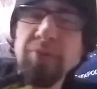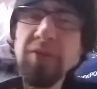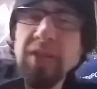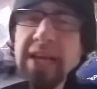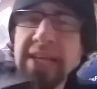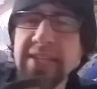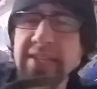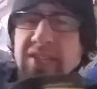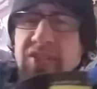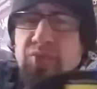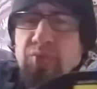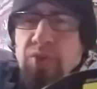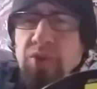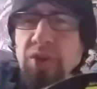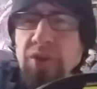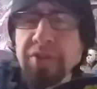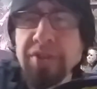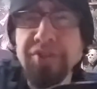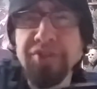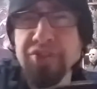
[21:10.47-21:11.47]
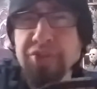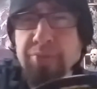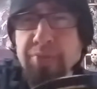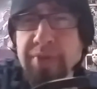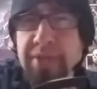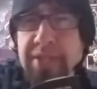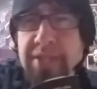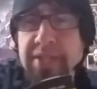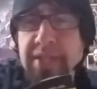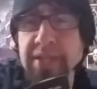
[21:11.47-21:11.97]
like this one on the Super
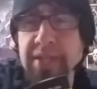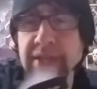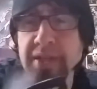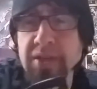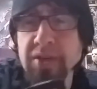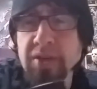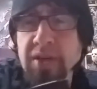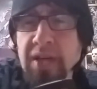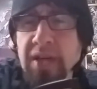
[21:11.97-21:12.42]
Nintendo.